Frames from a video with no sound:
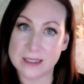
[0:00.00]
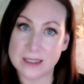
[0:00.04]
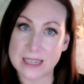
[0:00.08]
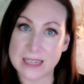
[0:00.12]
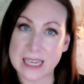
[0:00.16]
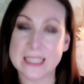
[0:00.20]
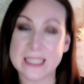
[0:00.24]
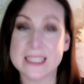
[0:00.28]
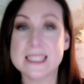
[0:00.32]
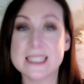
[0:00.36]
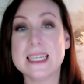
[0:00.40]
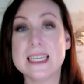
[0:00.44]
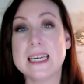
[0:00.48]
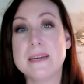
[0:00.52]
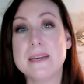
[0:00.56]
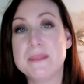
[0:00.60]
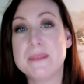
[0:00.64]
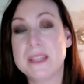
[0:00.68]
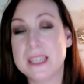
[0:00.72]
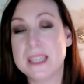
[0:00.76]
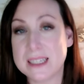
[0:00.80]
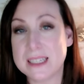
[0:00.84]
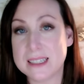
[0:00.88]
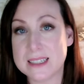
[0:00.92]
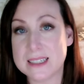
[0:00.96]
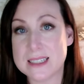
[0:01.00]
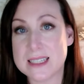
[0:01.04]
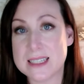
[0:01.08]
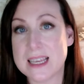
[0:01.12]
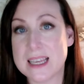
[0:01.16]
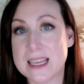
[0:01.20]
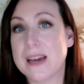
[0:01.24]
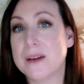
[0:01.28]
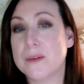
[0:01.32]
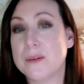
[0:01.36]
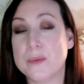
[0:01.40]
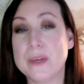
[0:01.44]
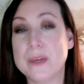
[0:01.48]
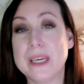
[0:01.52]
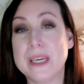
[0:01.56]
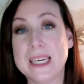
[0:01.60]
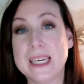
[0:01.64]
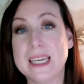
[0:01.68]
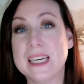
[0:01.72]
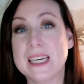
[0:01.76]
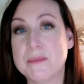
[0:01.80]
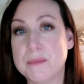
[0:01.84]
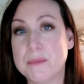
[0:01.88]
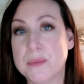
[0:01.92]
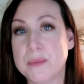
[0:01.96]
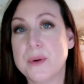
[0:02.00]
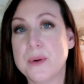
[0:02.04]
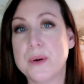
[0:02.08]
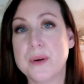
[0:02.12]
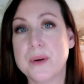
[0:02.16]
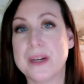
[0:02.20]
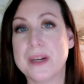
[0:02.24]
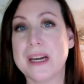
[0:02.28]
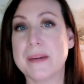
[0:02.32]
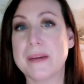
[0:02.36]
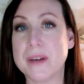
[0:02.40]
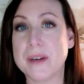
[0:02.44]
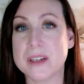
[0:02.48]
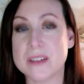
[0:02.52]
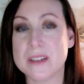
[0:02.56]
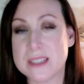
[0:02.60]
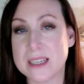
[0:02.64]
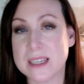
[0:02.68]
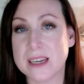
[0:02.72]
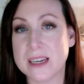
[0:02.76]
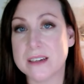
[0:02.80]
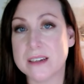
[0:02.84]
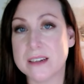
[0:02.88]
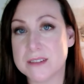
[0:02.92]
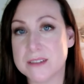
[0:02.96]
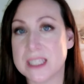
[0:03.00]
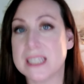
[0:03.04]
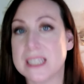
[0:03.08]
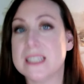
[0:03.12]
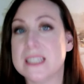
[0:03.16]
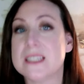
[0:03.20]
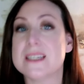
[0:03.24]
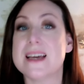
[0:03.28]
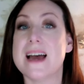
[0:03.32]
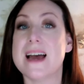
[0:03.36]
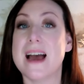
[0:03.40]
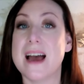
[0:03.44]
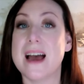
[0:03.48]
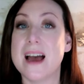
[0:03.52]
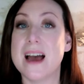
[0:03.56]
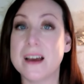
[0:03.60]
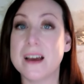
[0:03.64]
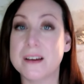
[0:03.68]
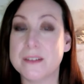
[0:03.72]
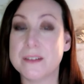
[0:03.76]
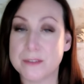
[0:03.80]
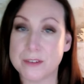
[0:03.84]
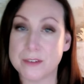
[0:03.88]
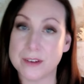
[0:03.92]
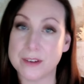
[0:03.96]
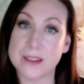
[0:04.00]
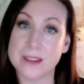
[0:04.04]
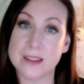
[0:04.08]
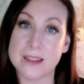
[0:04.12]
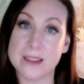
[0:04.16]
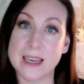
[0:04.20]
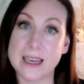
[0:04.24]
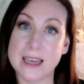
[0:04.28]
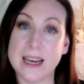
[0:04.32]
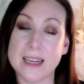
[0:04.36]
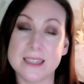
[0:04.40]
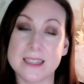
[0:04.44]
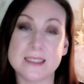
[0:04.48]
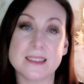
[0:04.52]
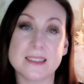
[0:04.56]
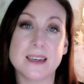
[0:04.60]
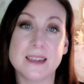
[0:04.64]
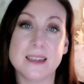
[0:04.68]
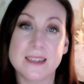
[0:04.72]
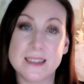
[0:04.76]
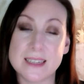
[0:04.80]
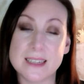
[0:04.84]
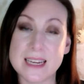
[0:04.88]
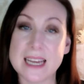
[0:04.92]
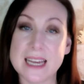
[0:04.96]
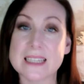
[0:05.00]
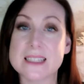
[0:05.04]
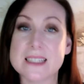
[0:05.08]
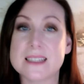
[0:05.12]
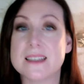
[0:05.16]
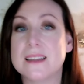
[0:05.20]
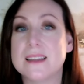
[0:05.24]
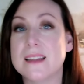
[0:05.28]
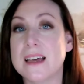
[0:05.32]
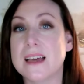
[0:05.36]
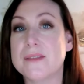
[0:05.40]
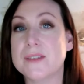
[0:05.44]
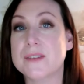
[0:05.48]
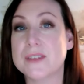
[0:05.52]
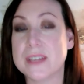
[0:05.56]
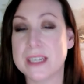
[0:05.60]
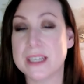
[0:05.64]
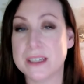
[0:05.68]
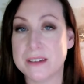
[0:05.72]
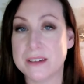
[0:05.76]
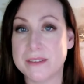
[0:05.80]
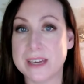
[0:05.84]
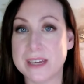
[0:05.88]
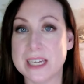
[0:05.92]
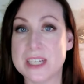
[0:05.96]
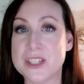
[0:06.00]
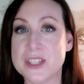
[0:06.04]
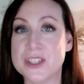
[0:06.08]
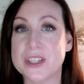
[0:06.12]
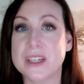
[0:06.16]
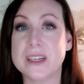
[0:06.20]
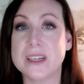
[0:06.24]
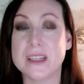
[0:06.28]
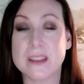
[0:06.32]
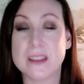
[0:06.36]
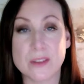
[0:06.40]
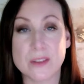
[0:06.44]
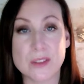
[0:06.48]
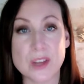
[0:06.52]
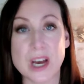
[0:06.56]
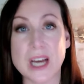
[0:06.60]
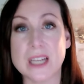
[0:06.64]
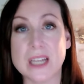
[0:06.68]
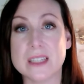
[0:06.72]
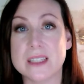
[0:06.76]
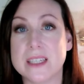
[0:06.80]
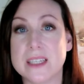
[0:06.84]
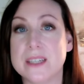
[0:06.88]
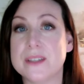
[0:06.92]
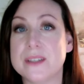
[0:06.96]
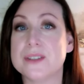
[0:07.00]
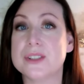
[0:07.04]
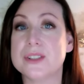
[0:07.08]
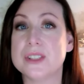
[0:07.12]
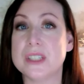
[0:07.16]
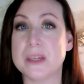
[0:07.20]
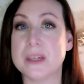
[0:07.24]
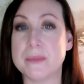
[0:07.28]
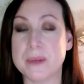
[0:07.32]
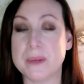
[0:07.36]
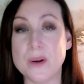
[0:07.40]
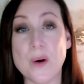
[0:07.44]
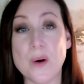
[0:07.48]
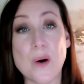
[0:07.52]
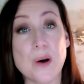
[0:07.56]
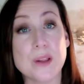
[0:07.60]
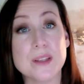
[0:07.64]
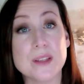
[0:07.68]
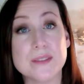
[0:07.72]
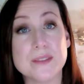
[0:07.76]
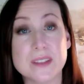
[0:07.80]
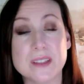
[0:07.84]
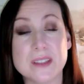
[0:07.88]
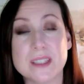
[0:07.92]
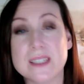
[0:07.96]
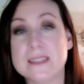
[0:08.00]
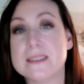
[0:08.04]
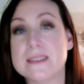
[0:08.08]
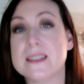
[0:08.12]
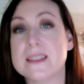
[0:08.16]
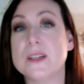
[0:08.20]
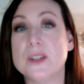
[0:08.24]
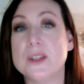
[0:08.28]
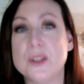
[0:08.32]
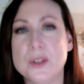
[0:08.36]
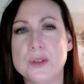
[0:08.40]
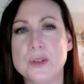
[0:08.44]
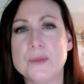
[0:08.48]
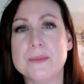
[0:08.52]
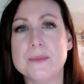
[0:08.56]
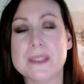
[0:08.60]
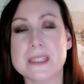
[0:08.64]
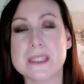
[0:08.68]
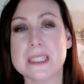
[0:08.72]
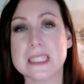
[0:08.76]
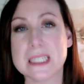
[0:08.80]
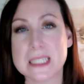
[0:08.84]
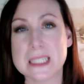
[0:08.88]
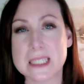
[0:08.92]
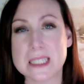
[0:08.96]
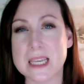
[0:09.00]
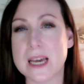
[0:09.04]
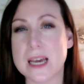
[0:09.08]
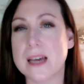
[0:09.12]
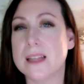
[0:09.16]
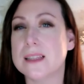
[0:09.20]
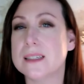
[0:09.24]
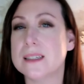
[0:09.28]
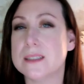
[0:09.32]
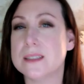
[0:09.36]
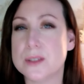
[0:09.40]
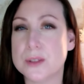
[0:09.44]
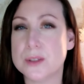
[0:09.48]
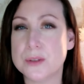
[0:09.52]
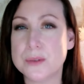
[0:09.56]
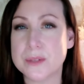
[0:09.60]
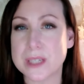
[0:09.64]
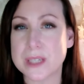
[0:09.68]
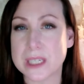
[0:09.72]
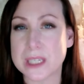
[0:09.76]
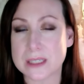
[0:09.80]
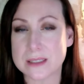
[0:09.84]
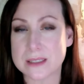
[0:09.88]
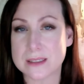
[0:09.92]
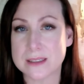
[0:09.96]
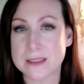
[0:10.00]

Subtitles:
And the same thing is that we can program ourselves then to have that next level innovation and thought leadership and all of the things that humans excel in doing.